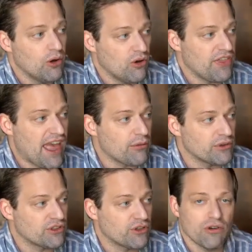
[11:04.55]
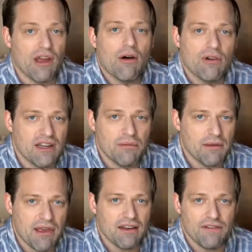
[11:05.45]
Well, if that was true, how would anybody
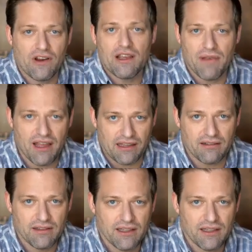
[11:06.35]
make any friggin' money?